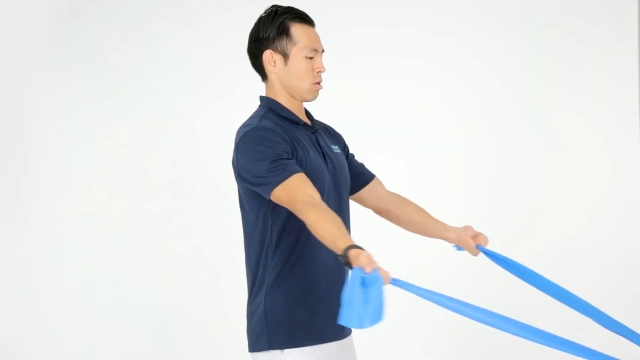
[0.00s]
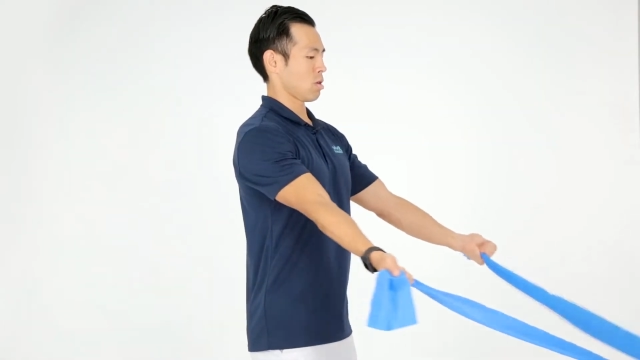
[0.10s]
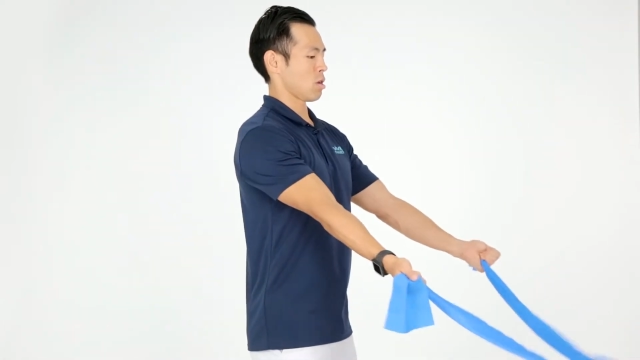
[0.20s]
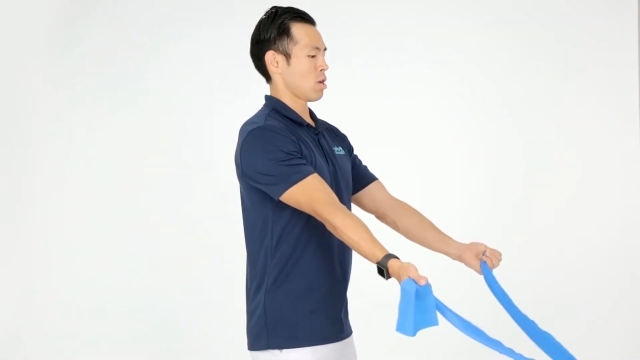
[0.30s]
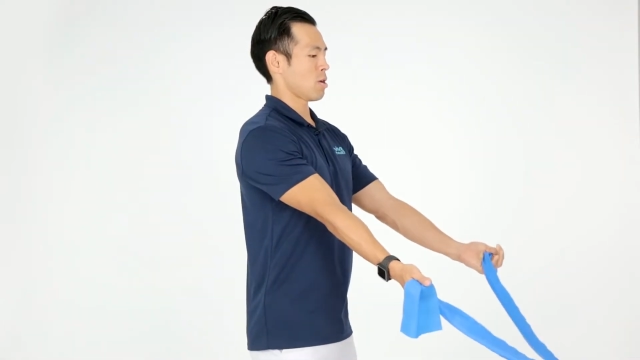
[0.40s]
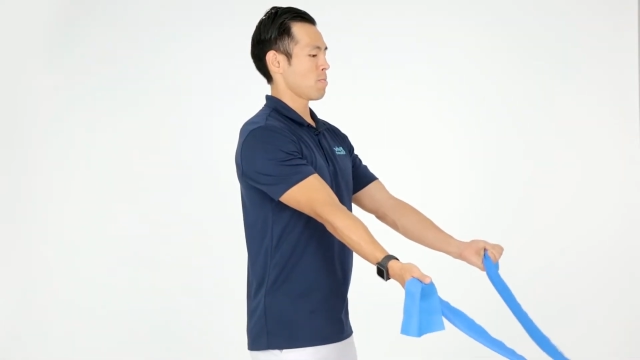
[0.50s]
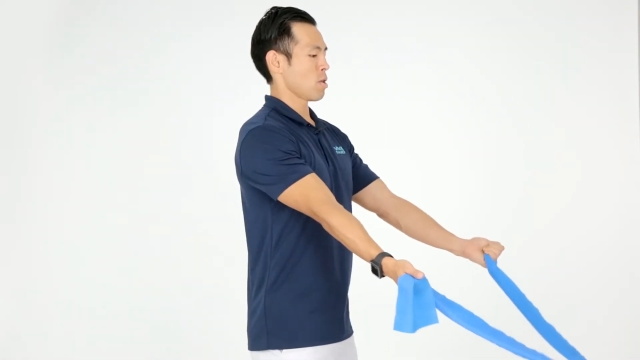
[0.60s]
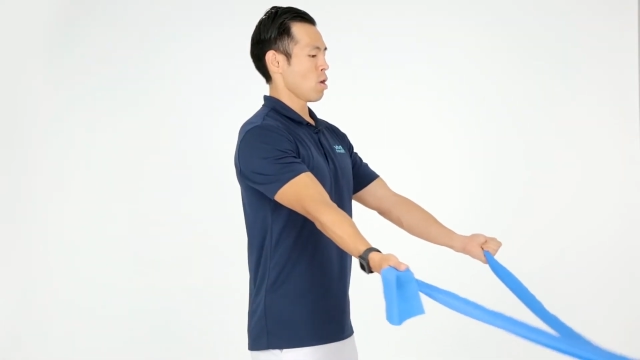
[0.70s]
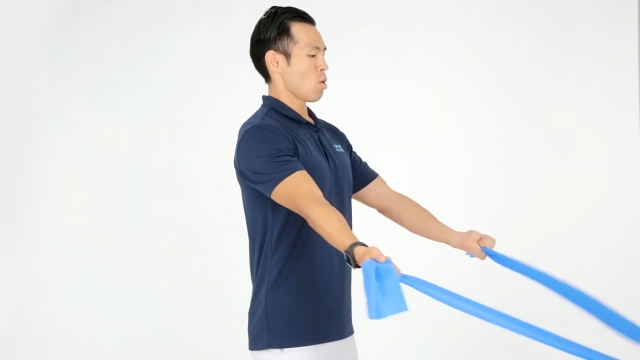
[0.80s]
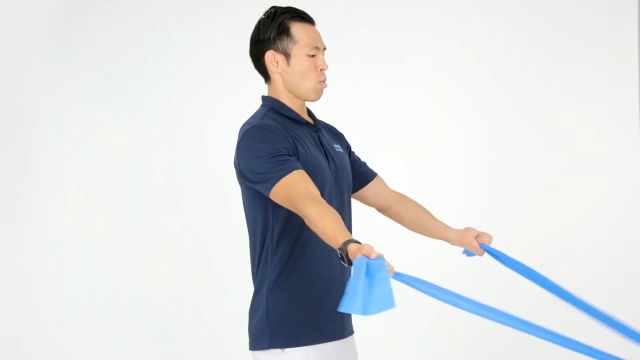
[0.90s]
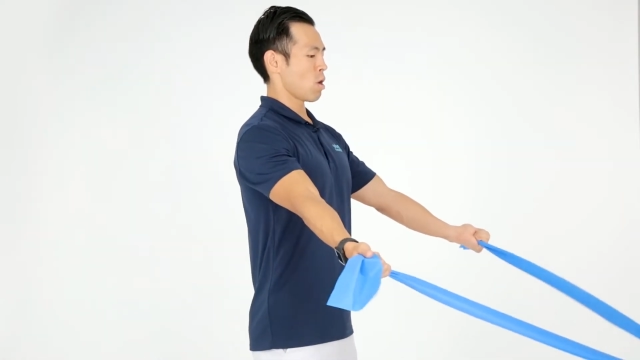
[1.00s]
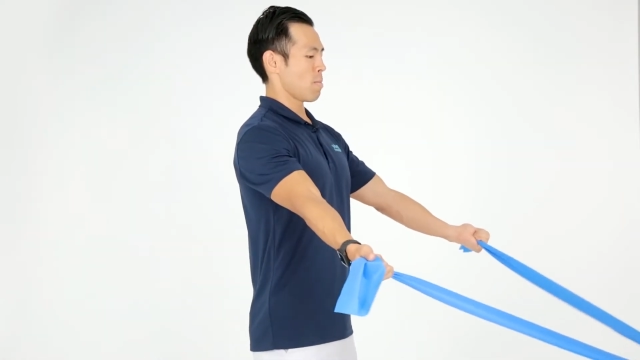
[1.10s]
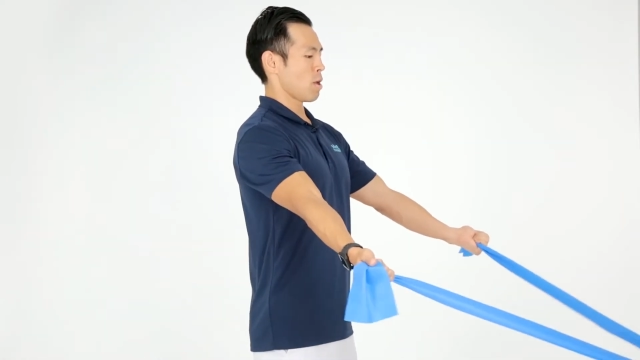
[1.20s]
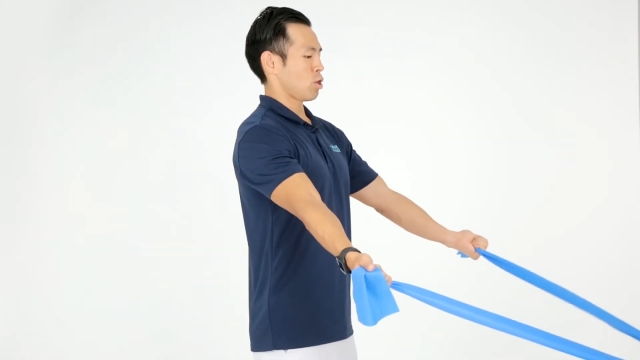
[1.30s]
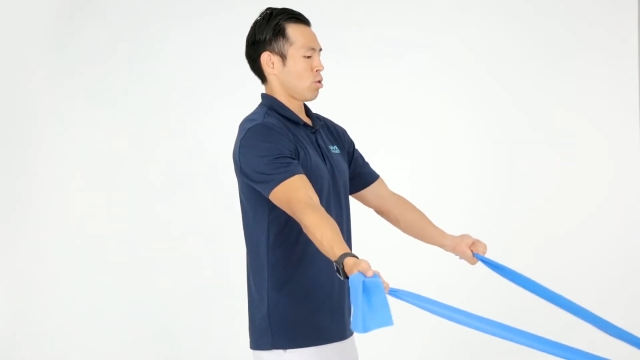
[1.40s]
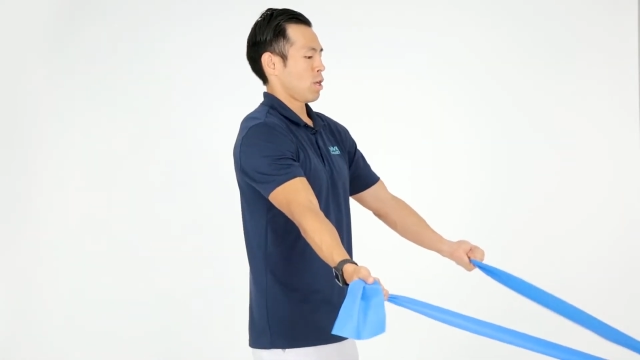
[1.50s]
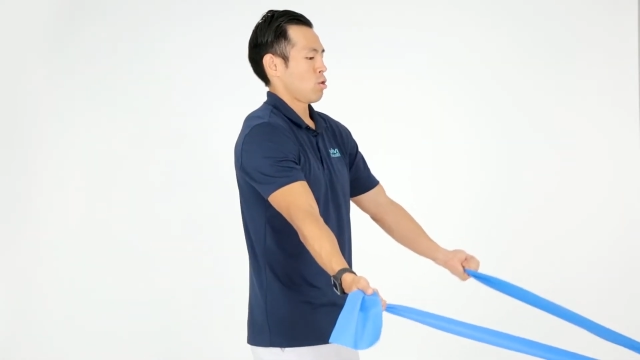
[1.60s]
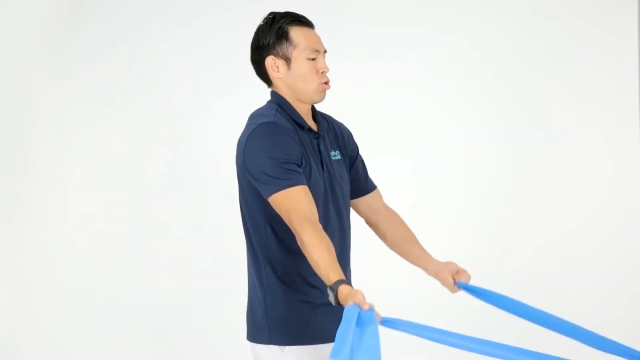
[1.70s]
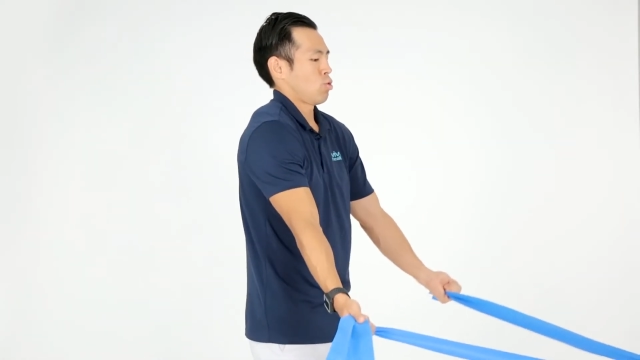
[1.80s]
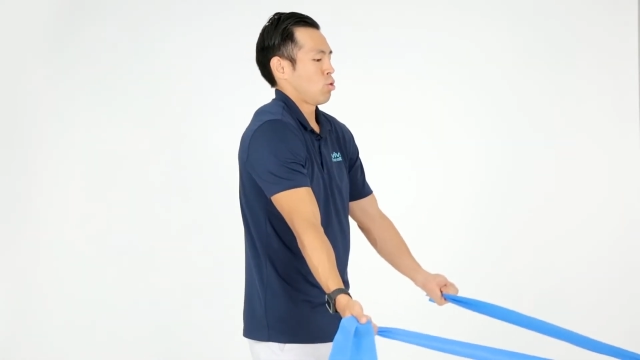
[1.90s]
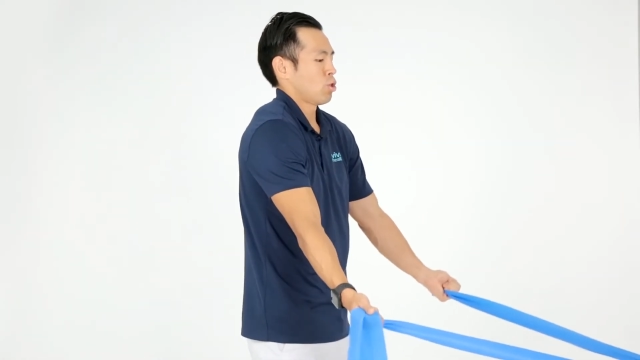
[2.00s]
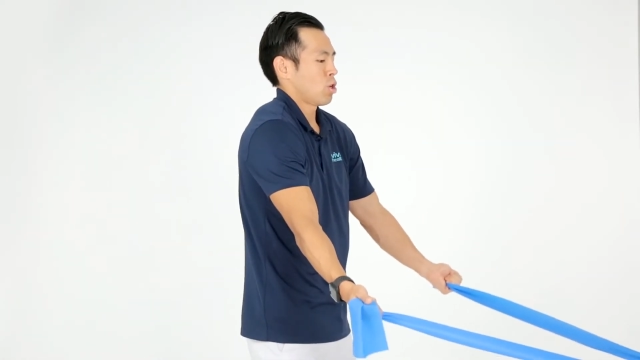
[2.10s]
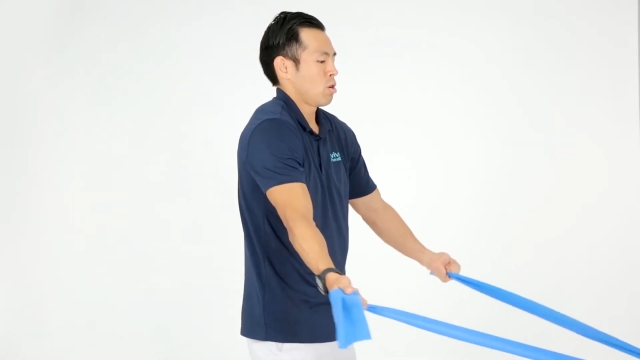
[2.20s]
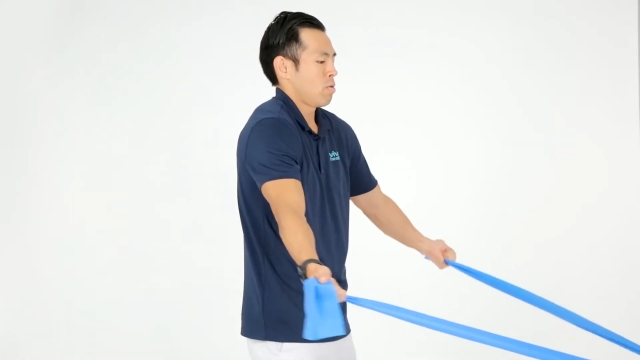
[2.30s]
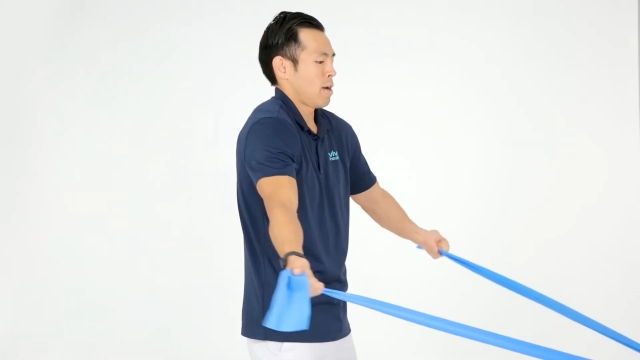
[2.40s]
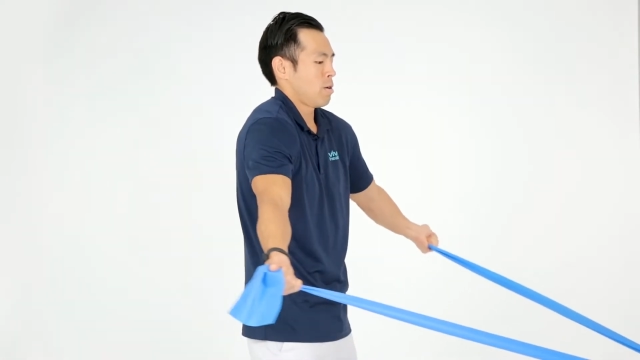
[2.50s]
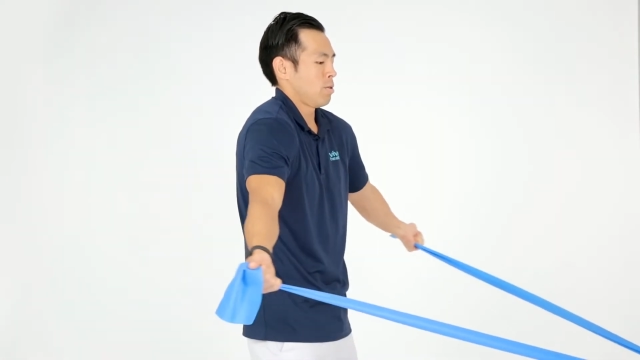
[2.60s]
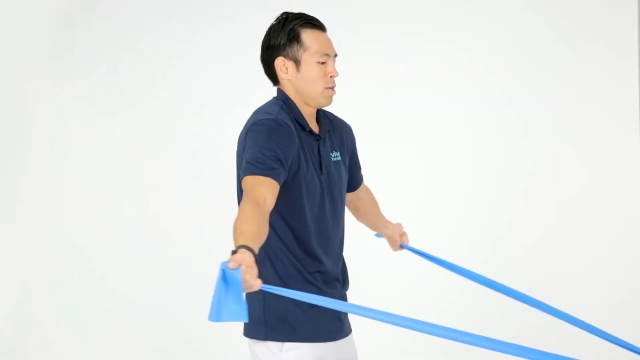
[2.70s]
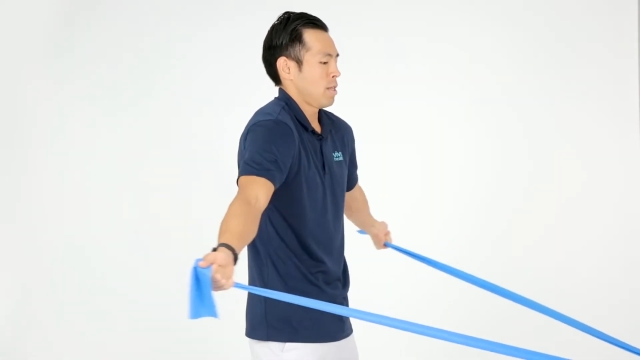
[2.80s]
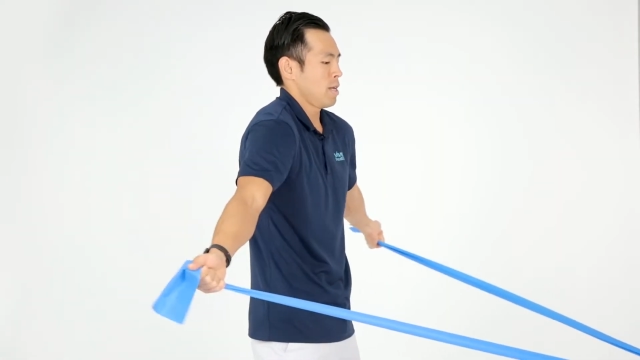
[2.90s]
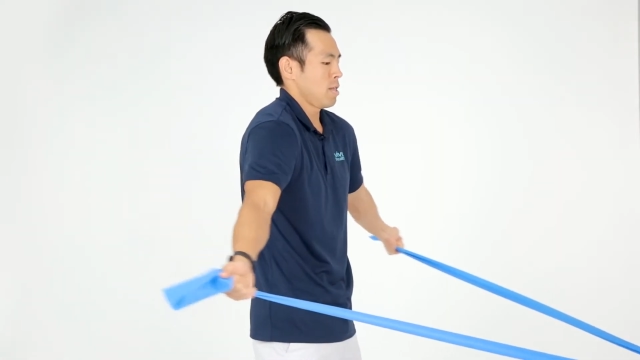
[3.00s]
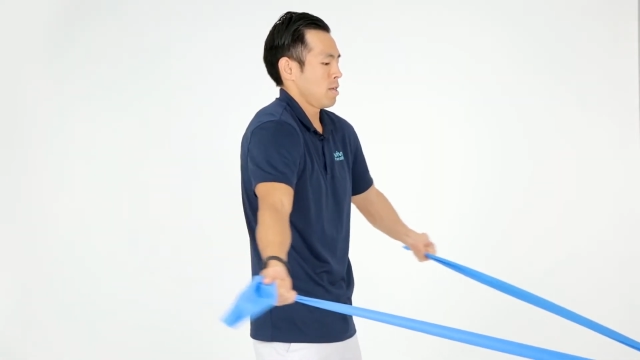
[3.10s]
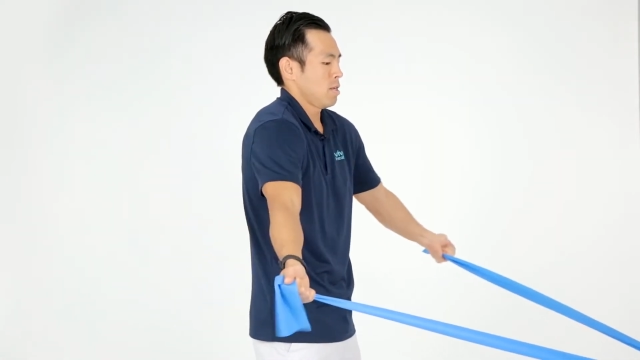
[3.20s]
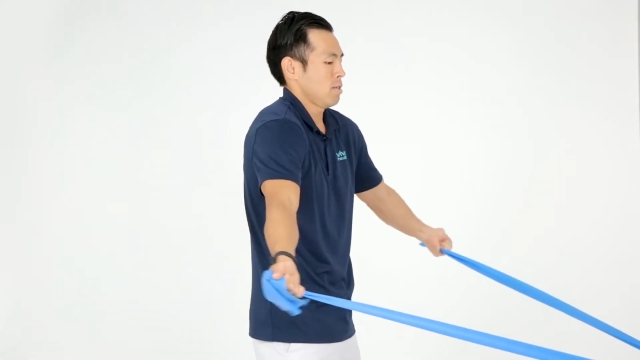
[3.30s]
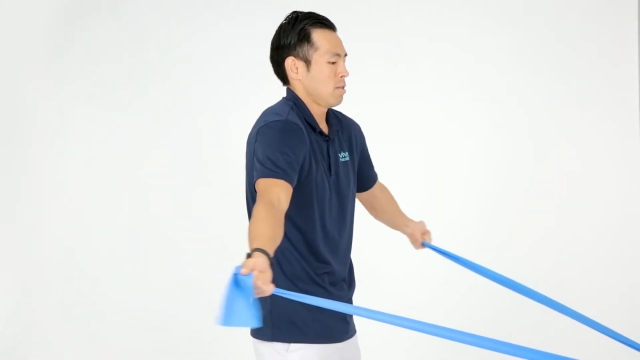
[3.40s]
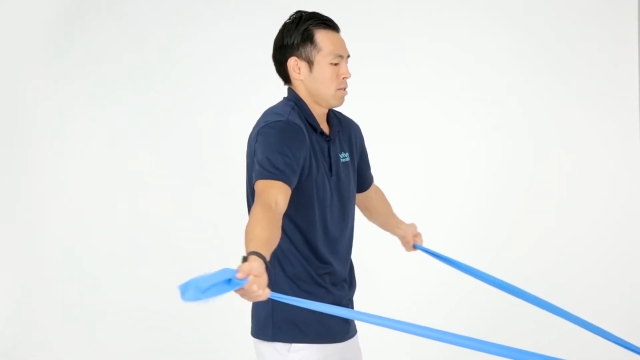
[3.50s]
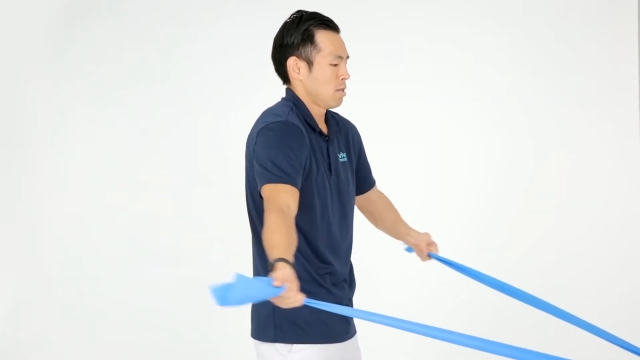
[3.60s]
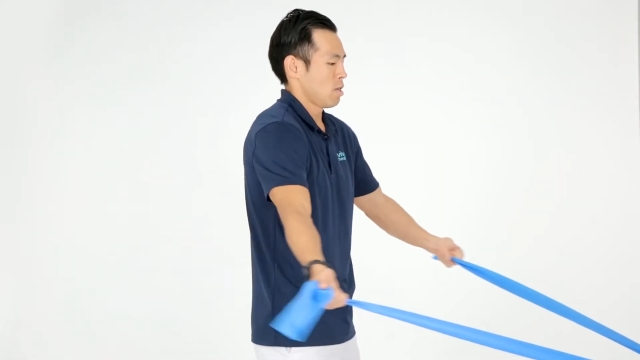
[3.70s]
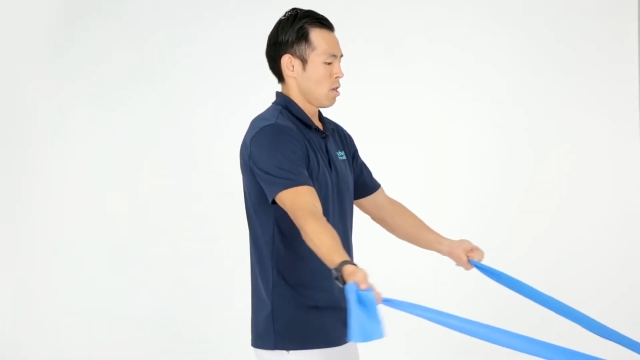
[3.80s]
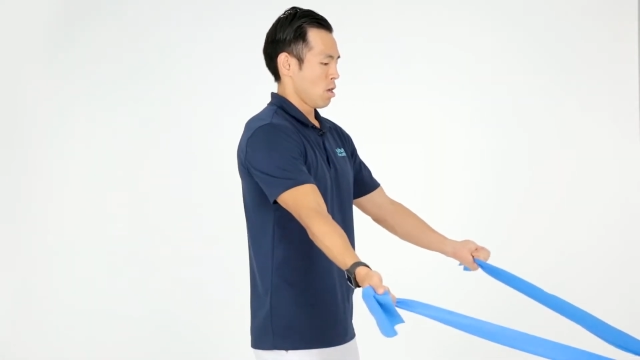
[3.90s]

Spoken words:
Okay. Want to make sure that your shoulders aren't rounded like this.